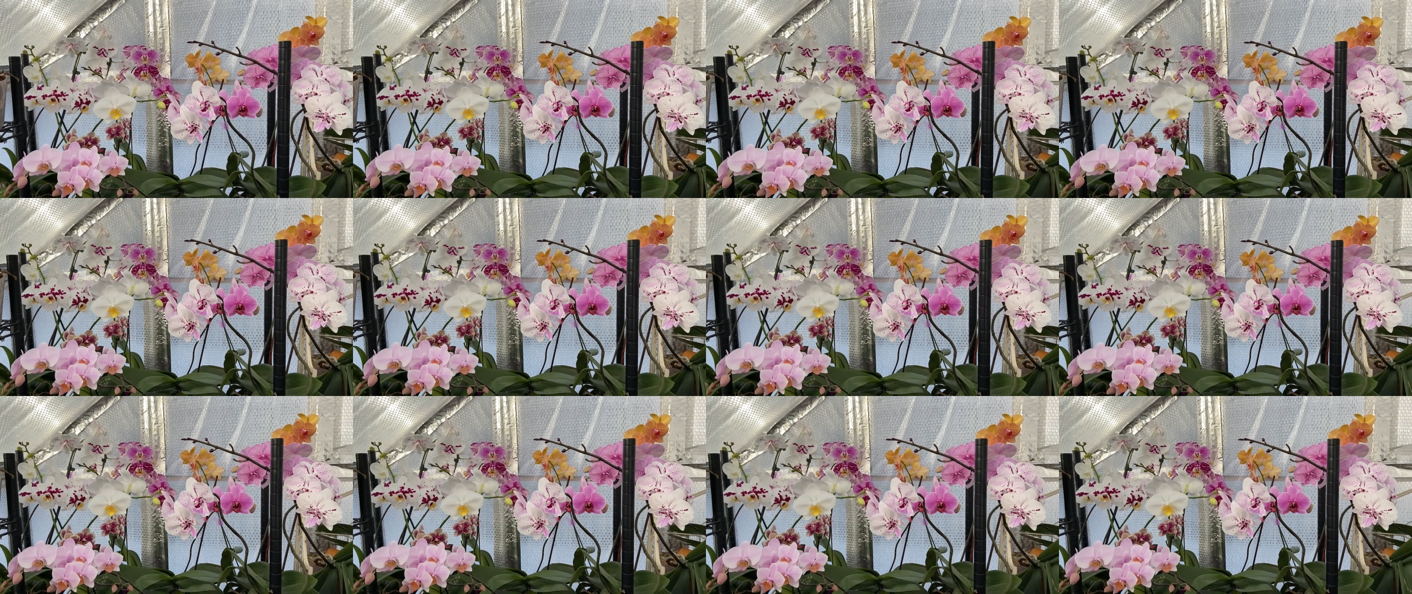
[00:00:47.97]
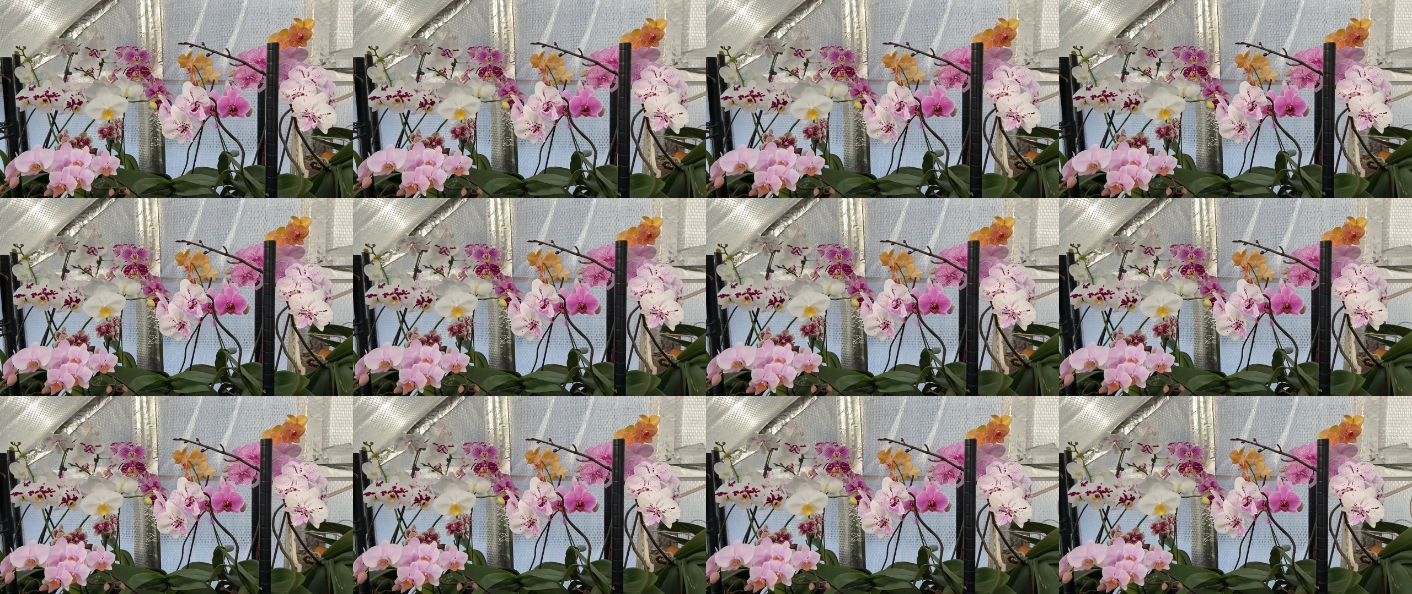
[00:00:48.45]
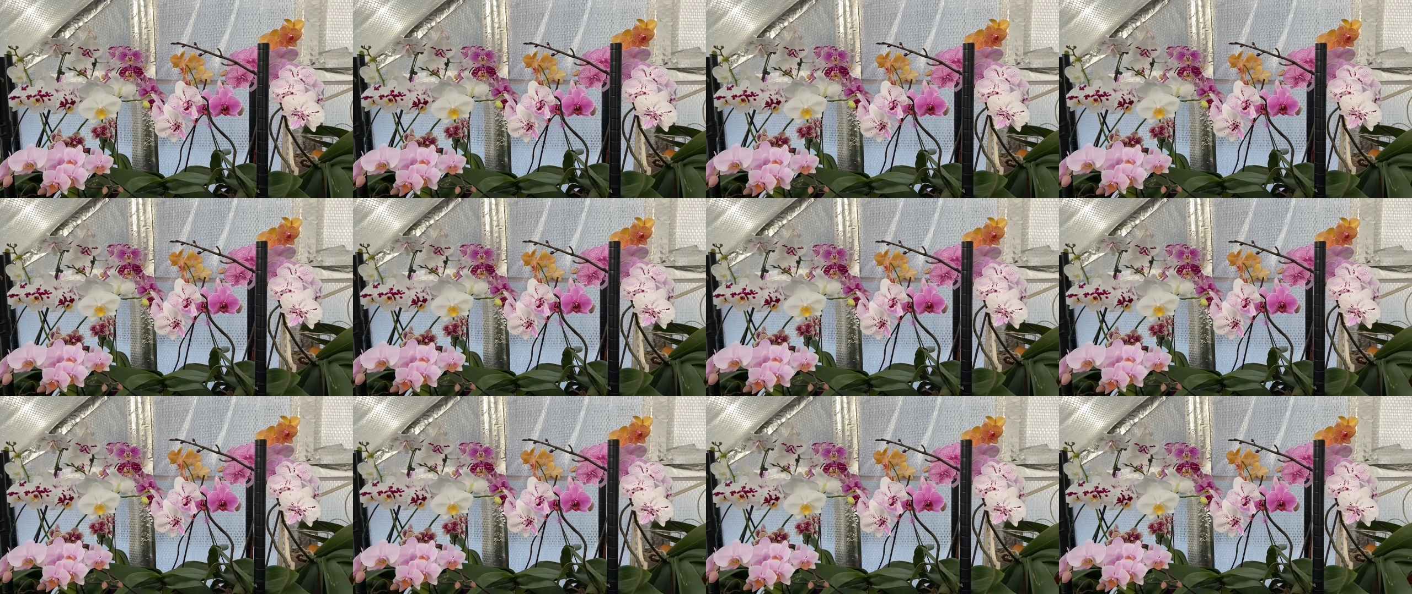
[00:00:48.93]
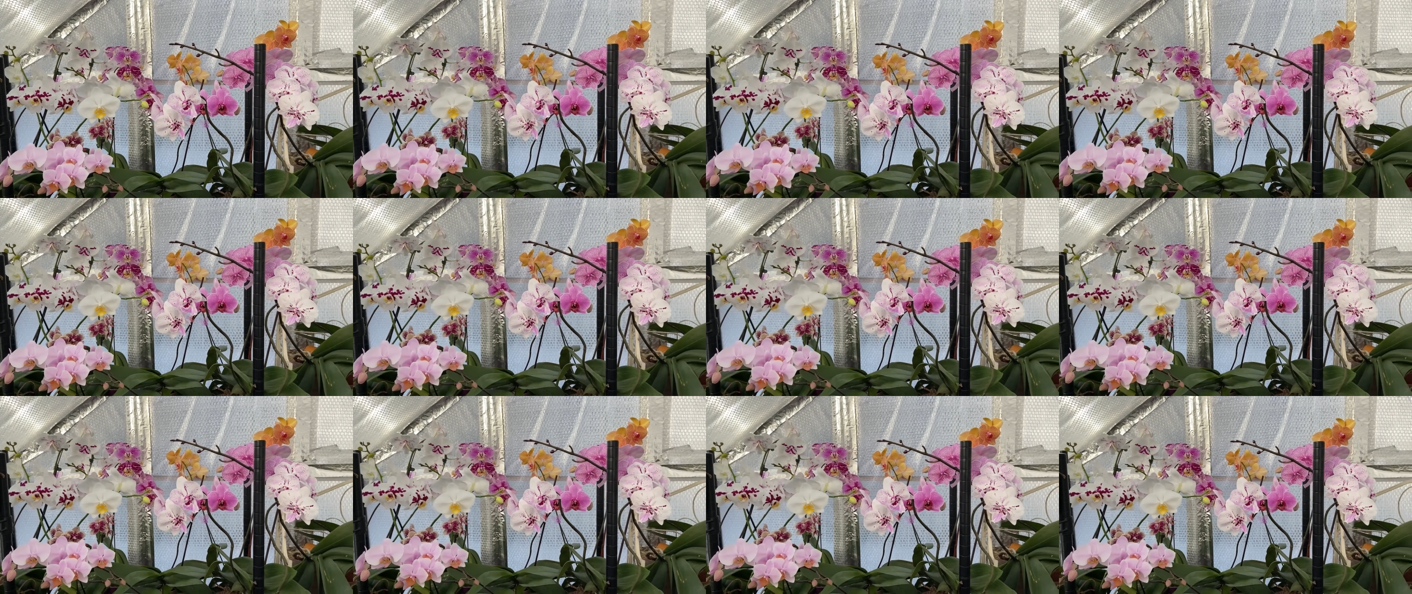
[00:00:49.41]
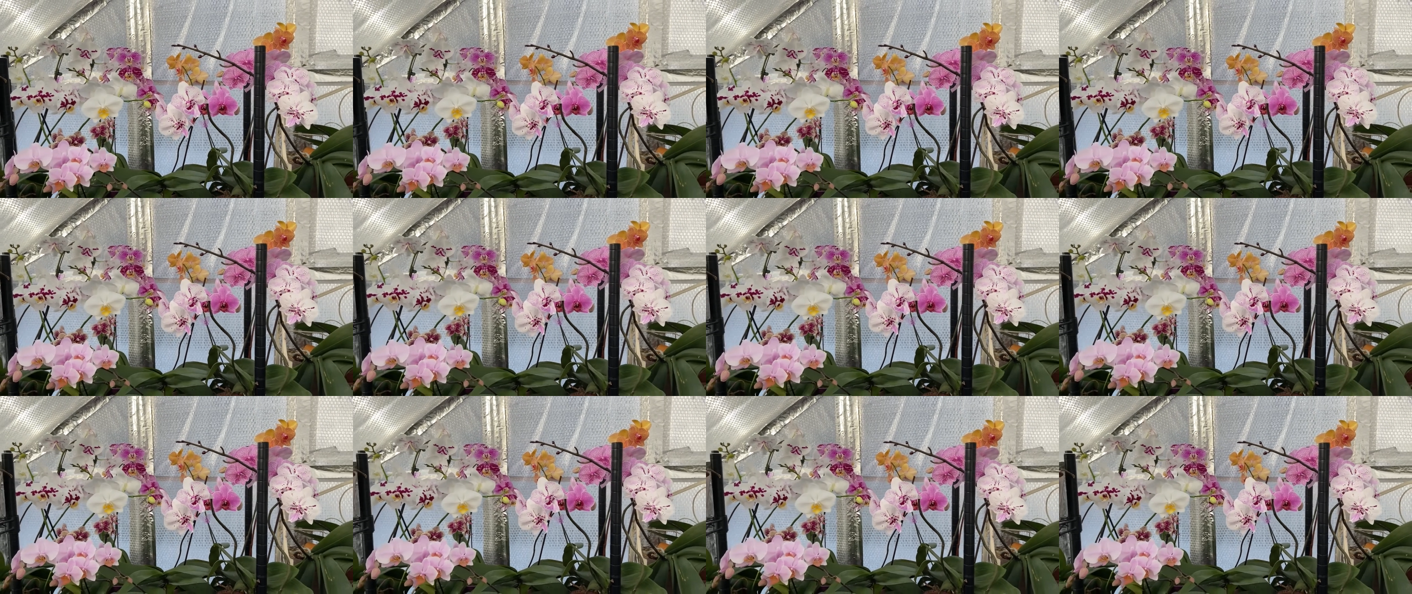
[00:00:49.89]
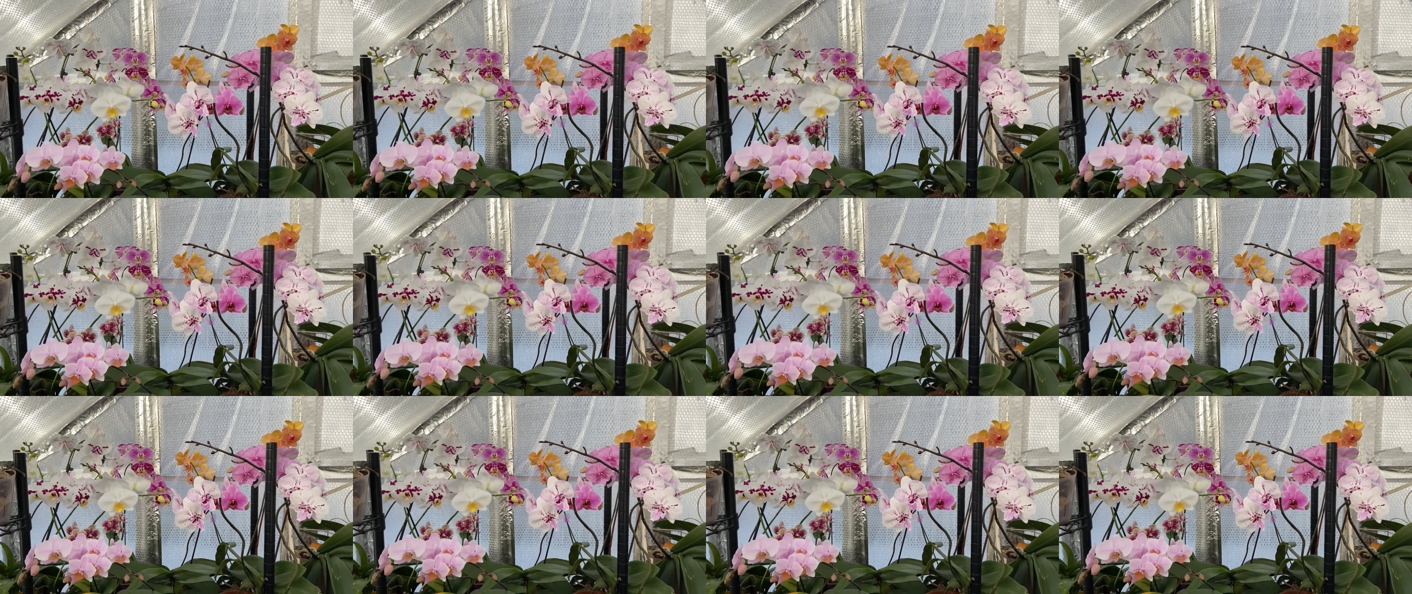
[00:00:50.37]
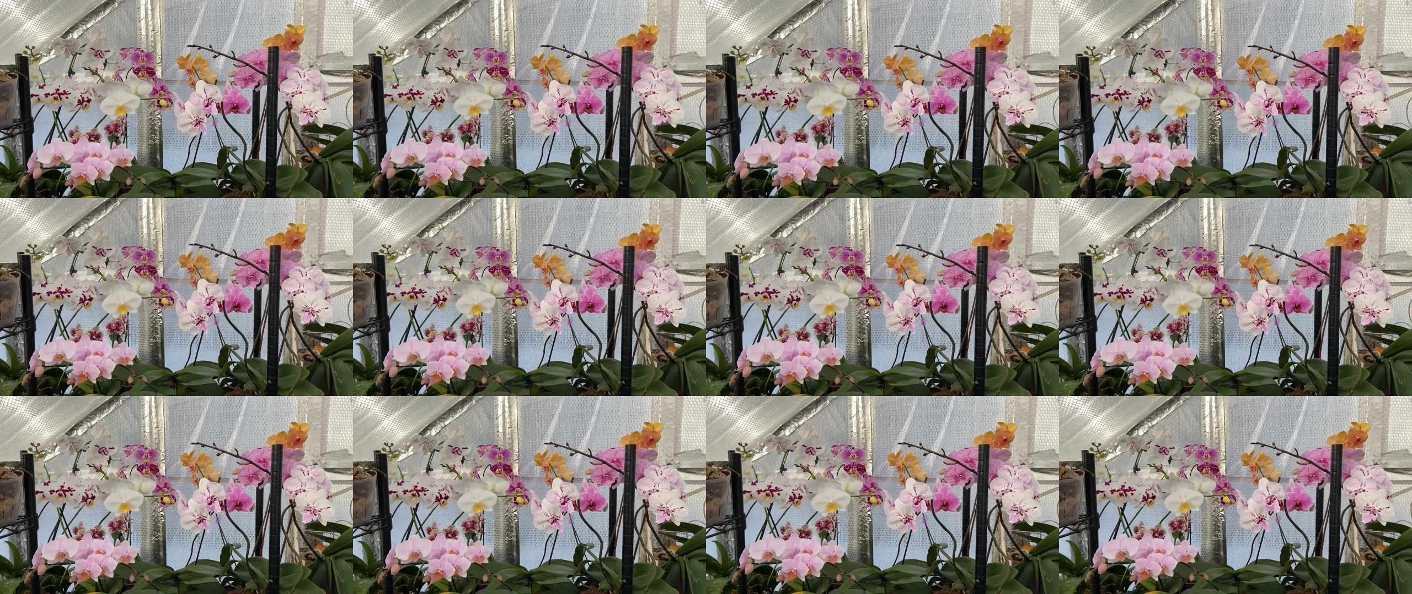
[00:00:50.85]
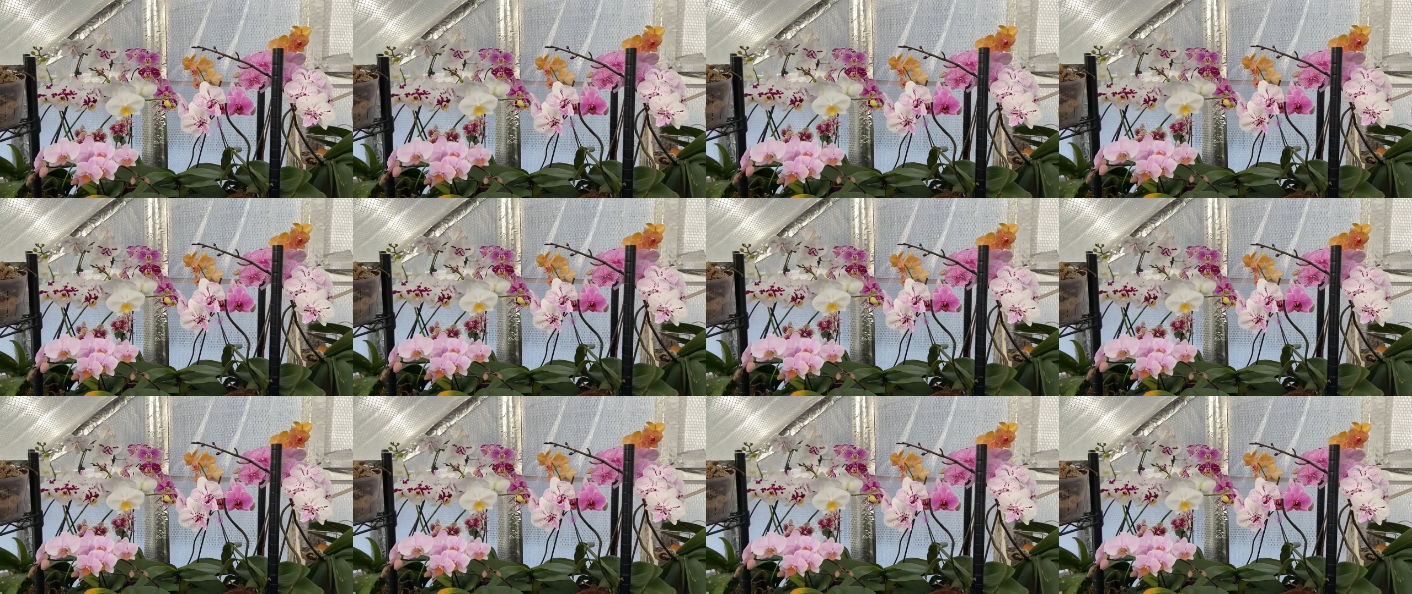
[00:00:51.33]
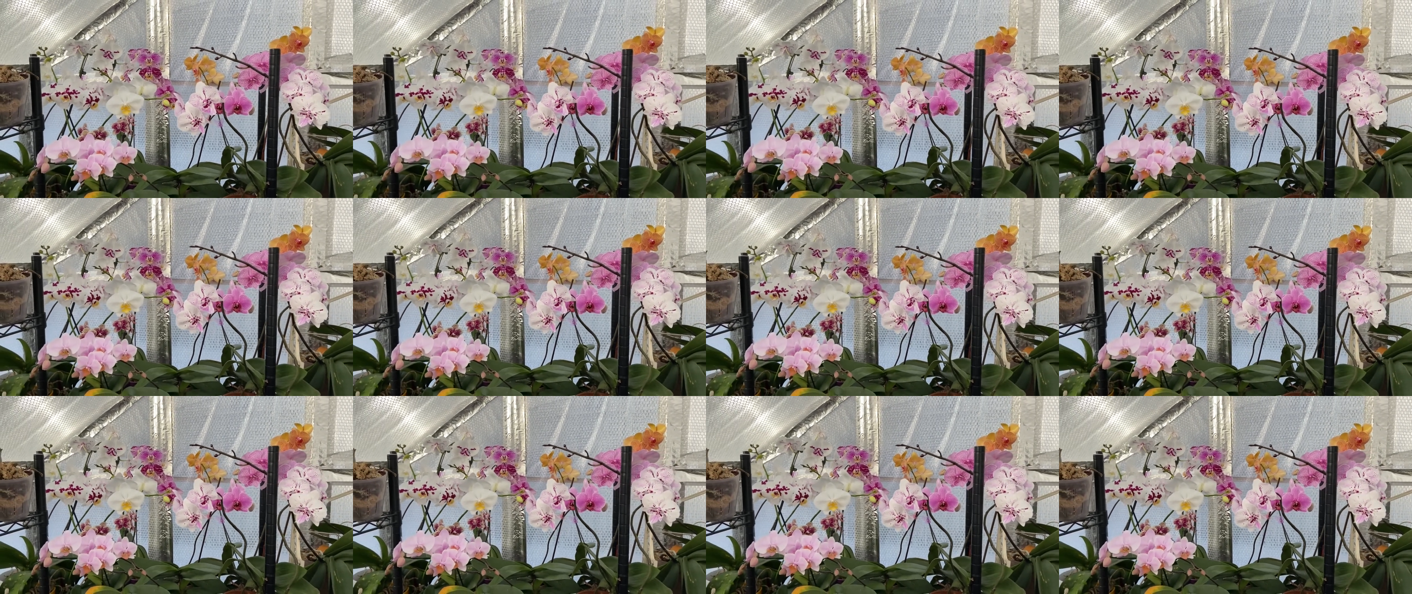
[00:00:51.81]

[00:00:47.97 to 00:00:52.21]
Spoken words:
(no speaker visible)